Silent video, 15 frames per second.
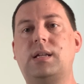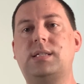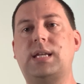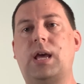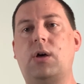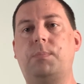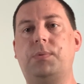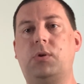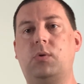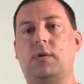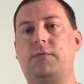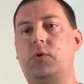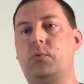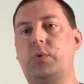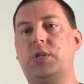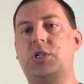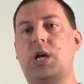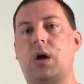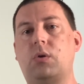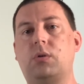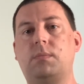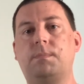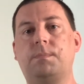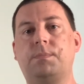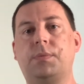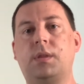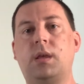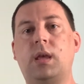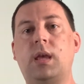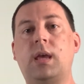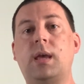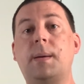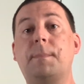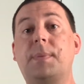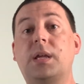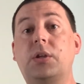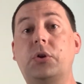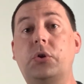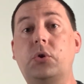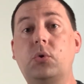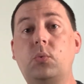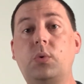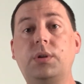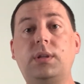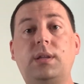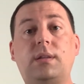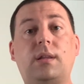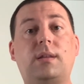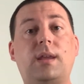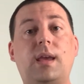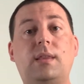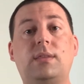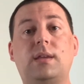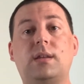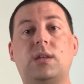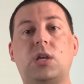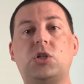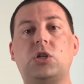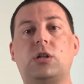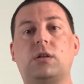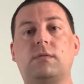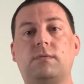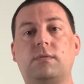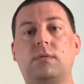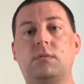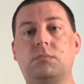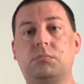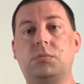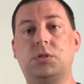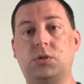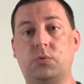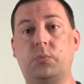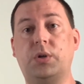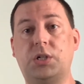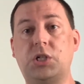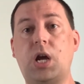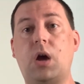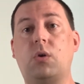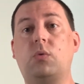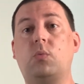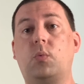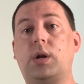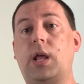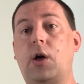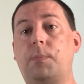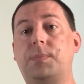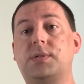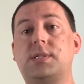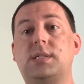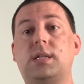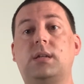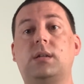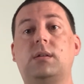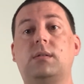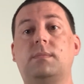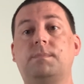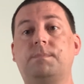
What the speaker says: to help you if you reach out. But you will need to take the initiative to reach out when help is needed,